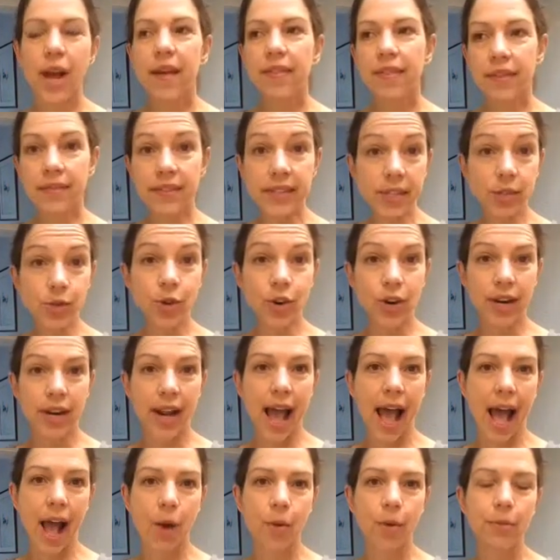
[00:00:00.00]
they've still got an
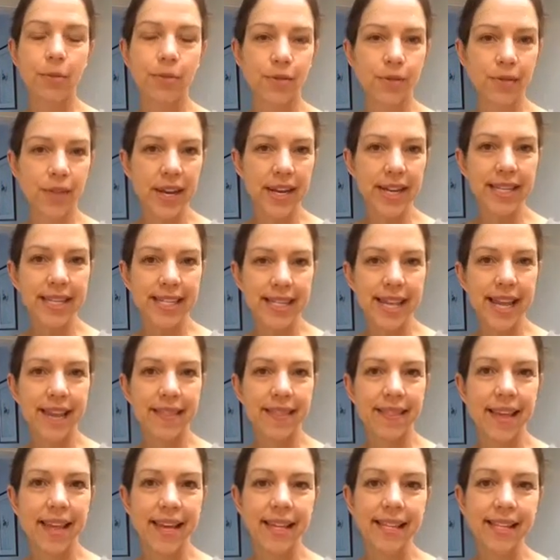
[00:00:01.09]
hour before they need to get
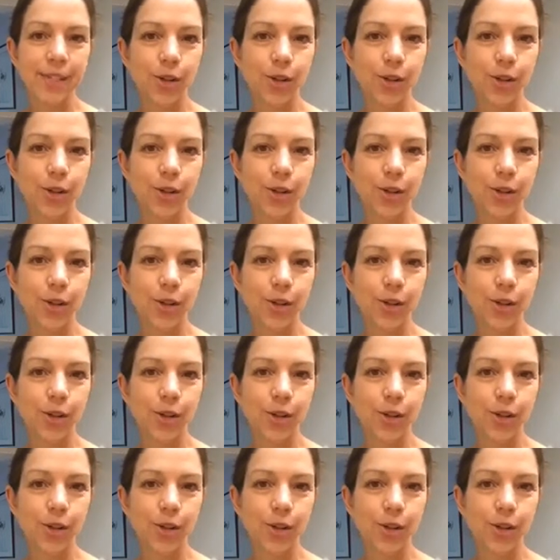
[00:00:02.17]
there,